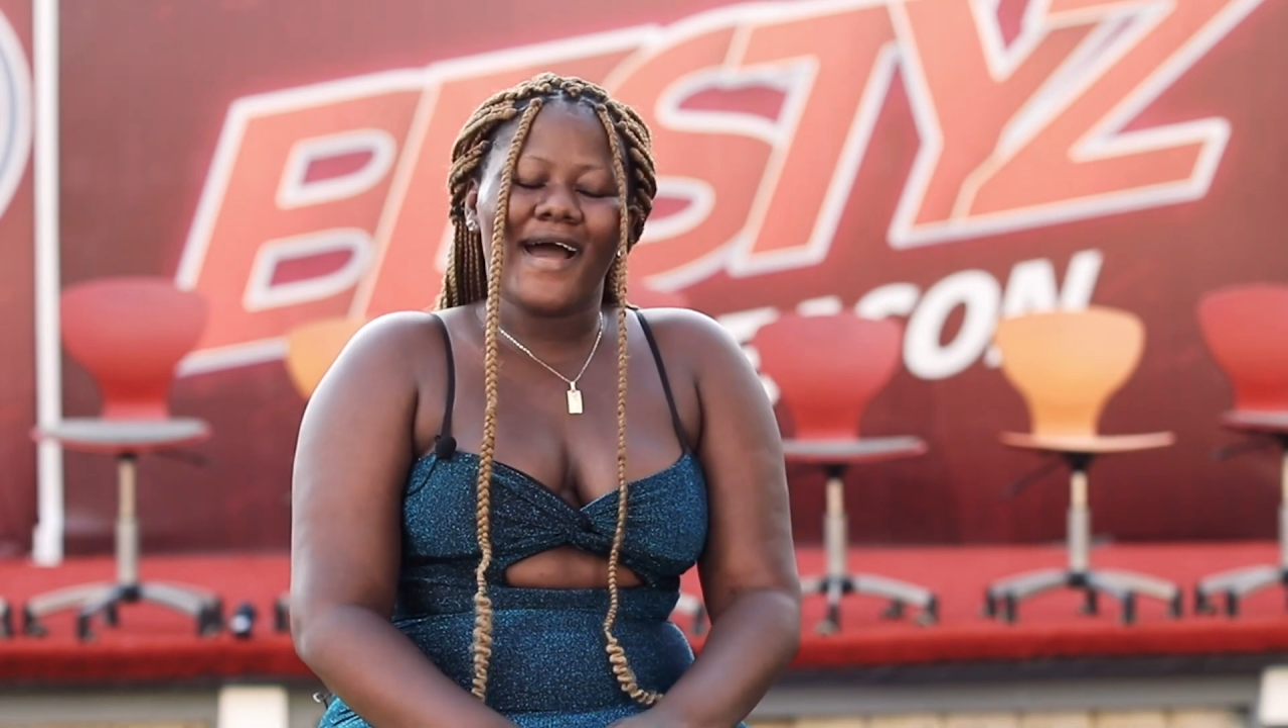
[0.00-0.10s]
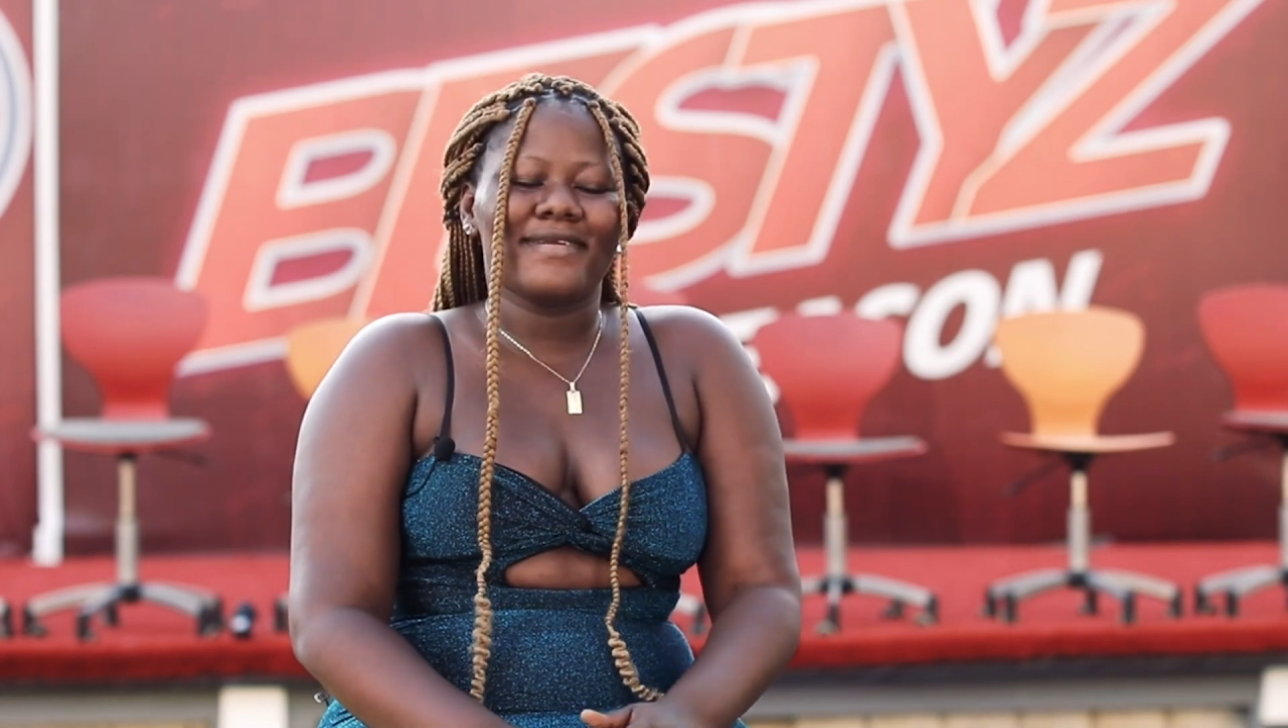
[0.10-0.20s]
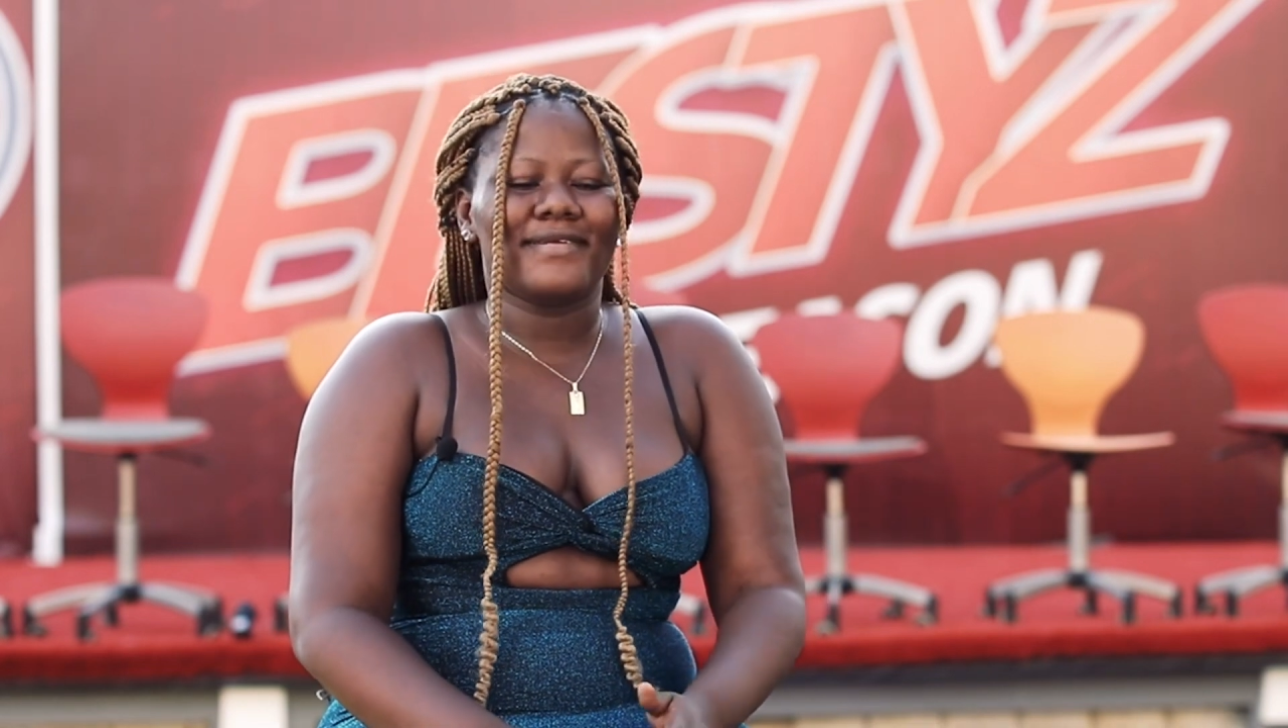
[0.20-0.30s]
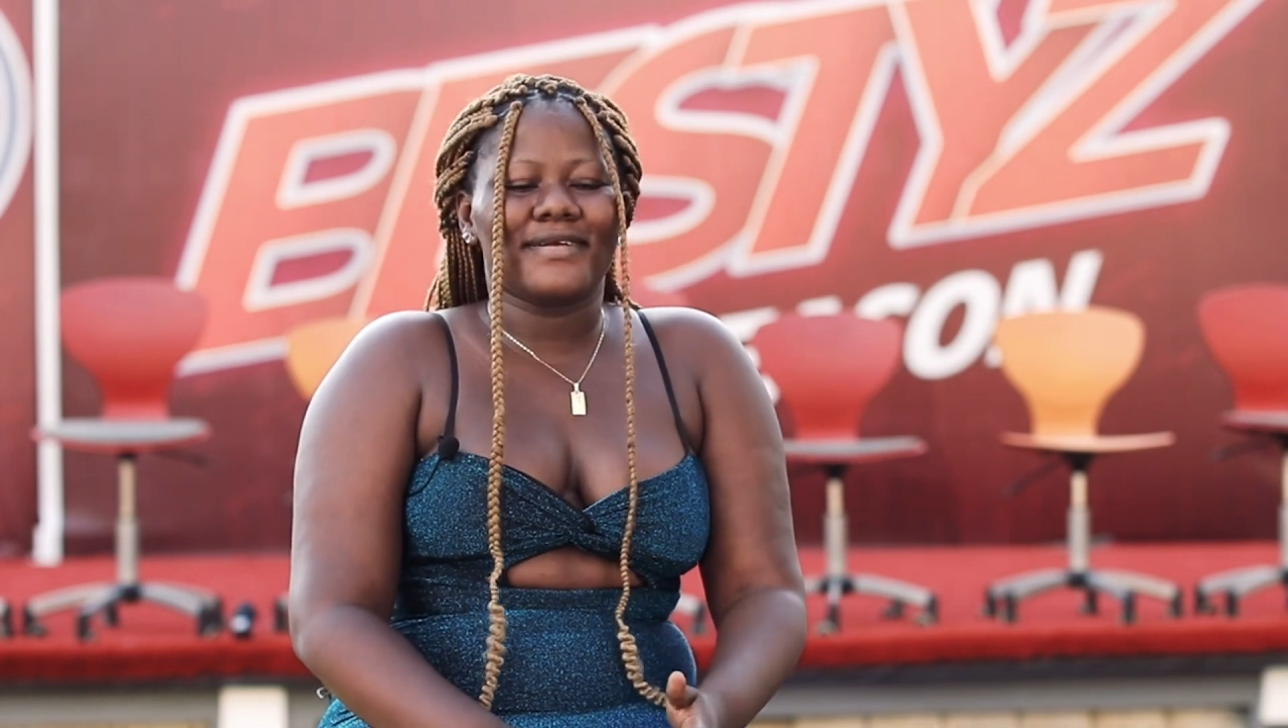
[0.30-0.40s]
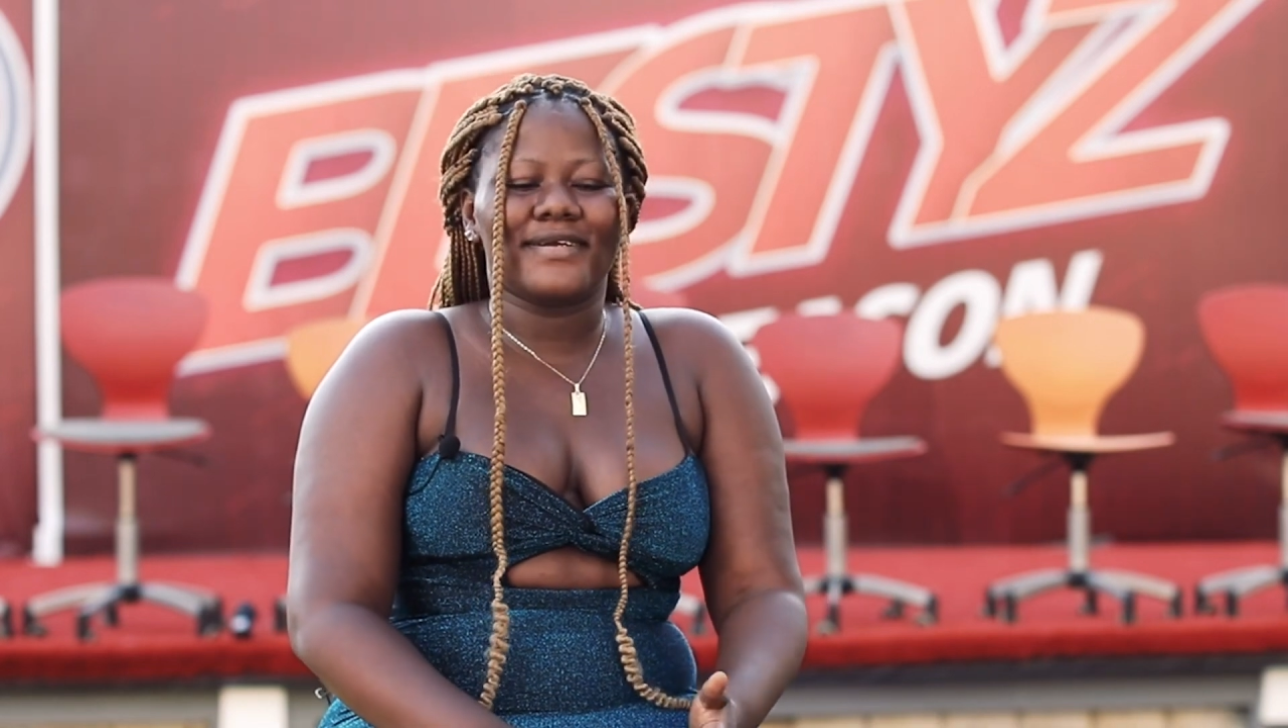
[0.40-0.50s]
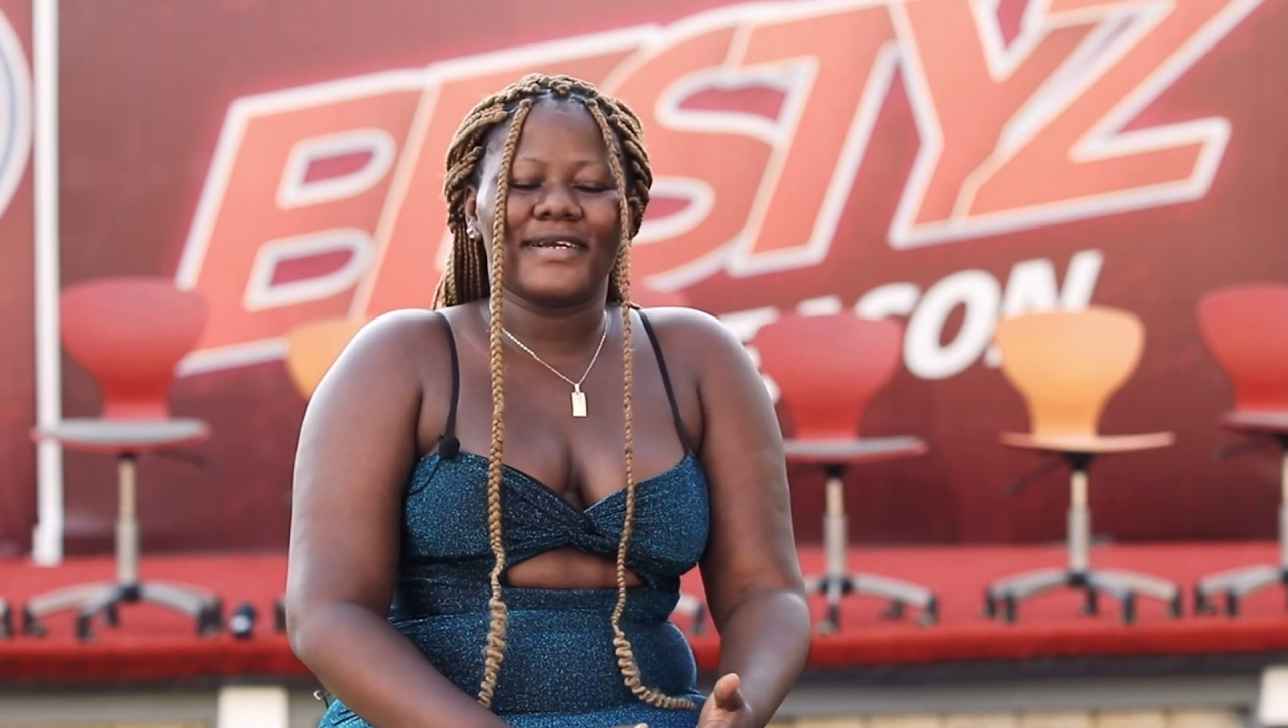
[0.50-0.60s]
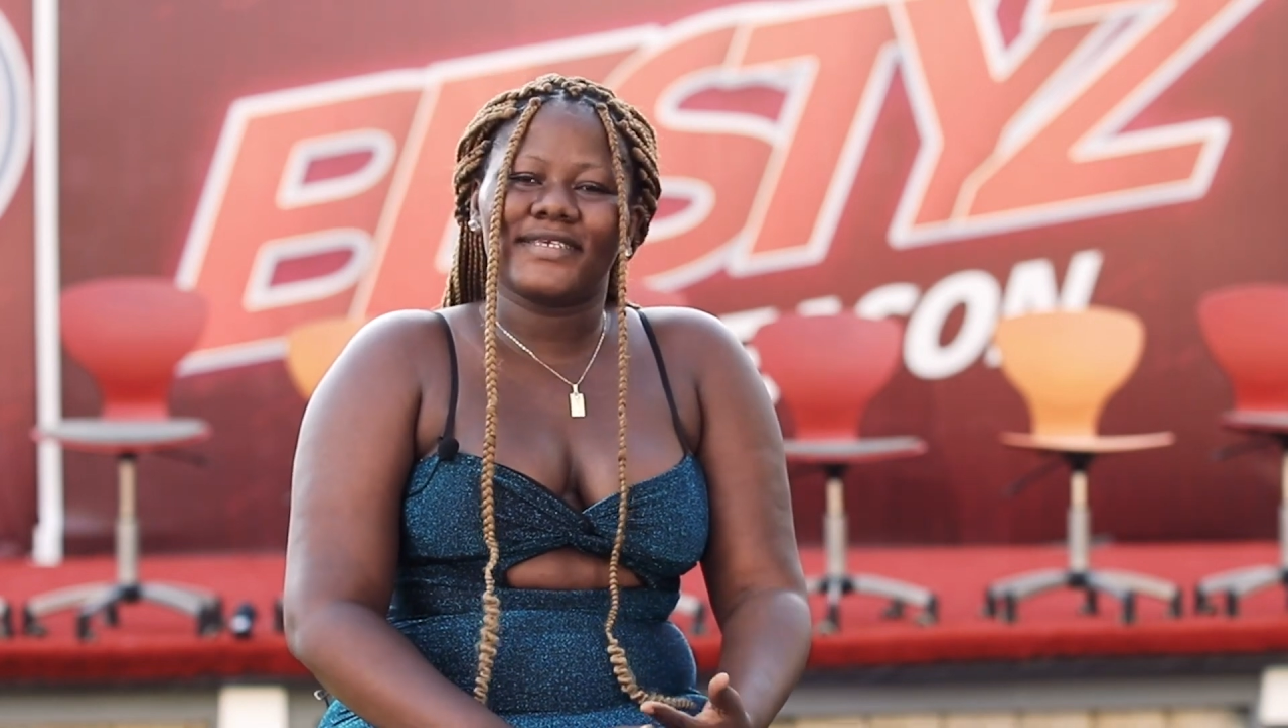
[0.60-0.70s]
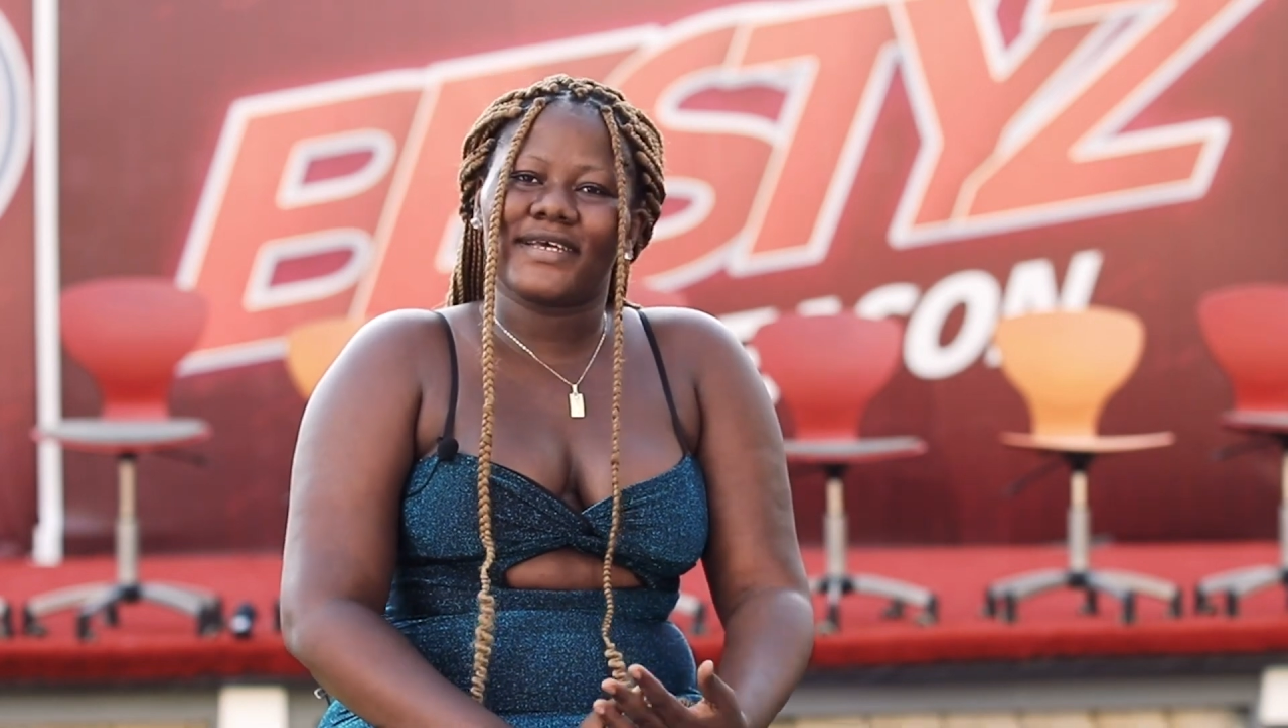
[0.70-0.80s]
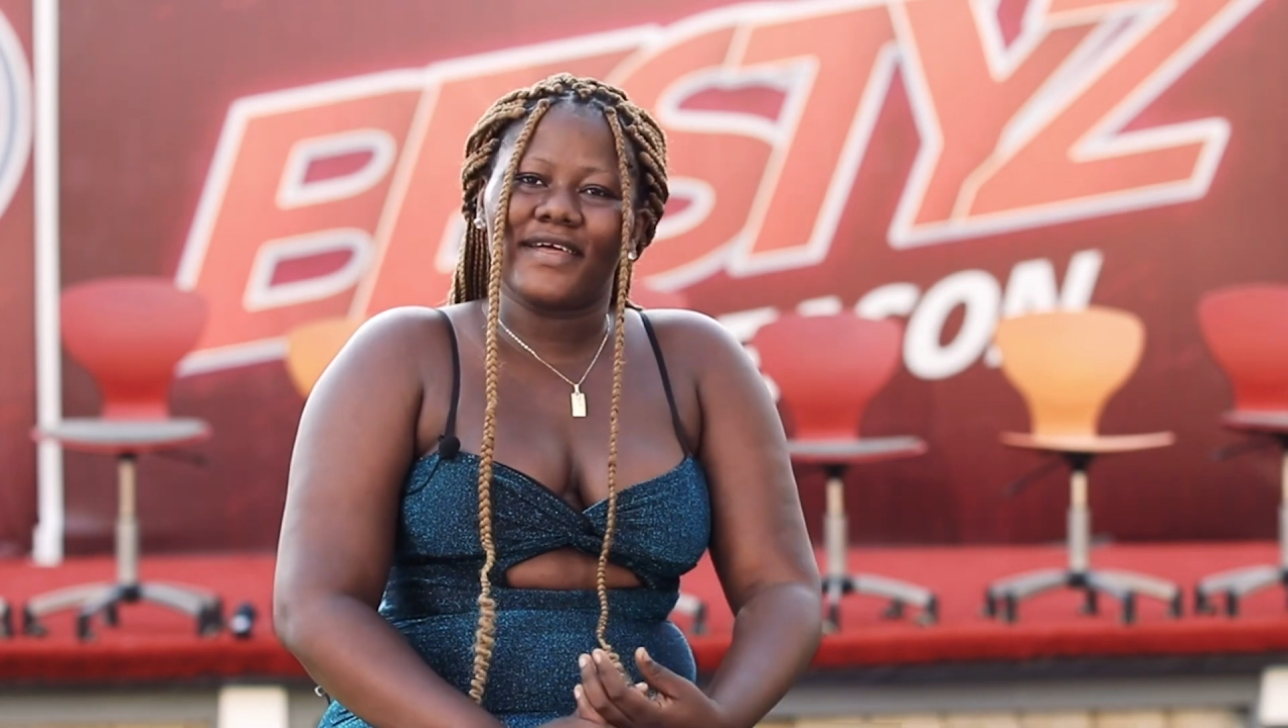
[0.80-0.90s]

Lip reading: and a great